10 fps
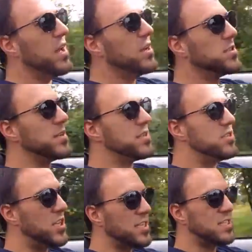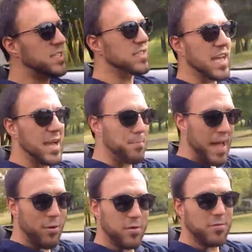So it's just as
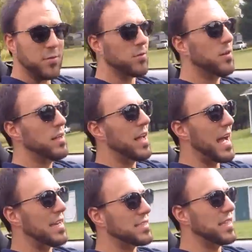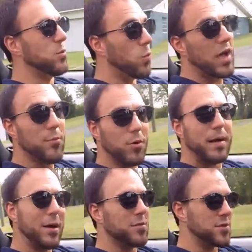powerful as the way more
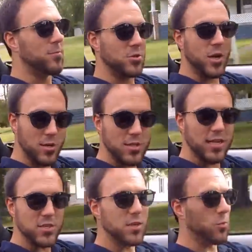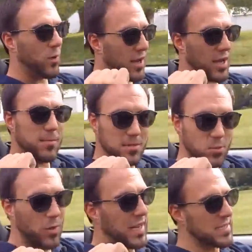powerful turbocharged engine when it comes
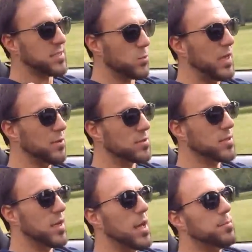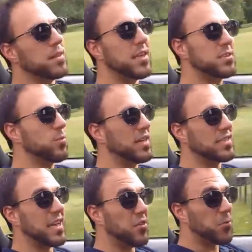to what hits the wheels, but this
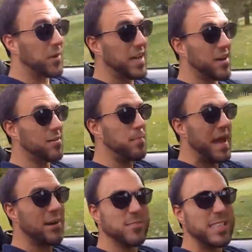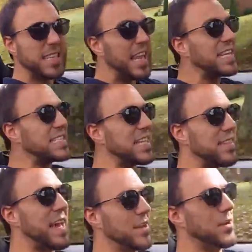weighs like 300 pounds less than
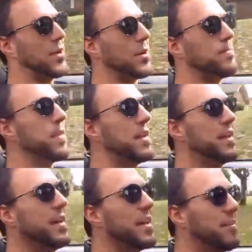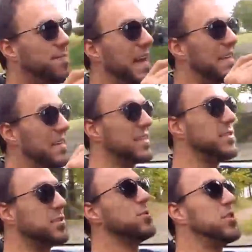that car. In fact, this new